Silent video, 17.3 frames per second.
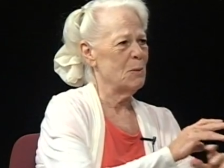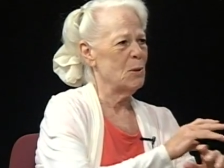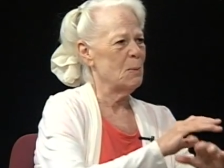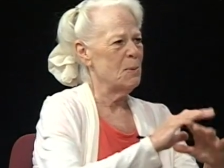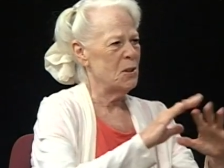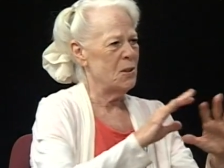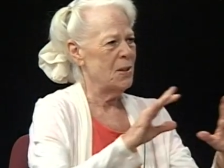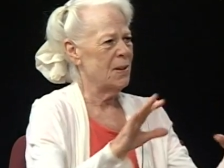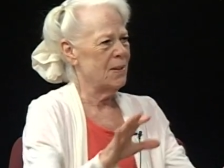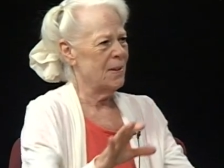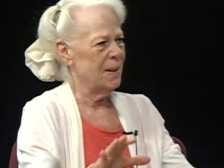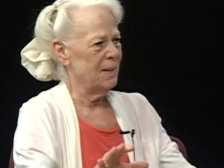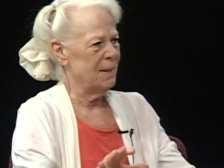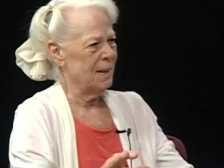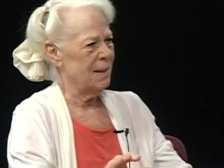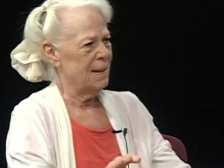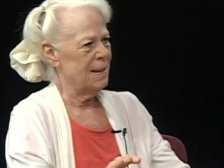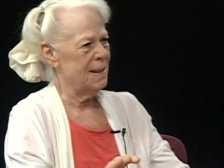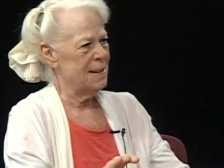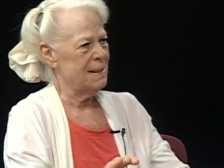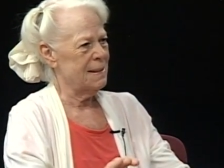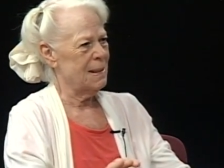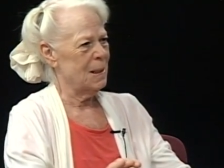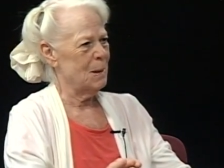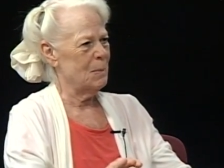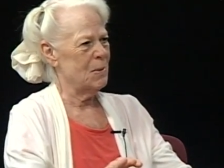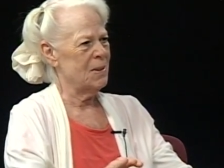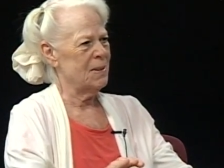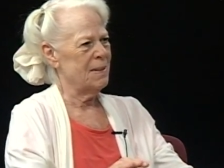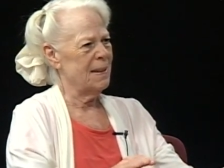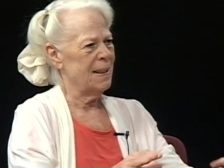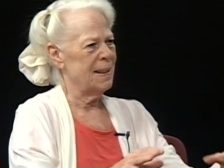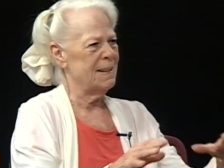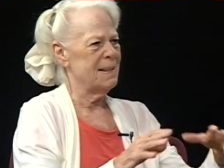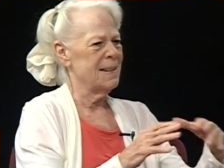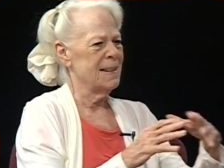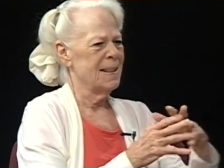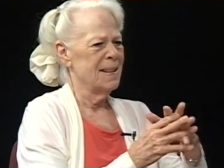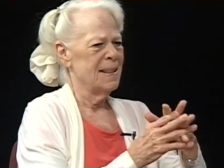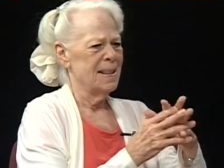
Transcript: or material concept that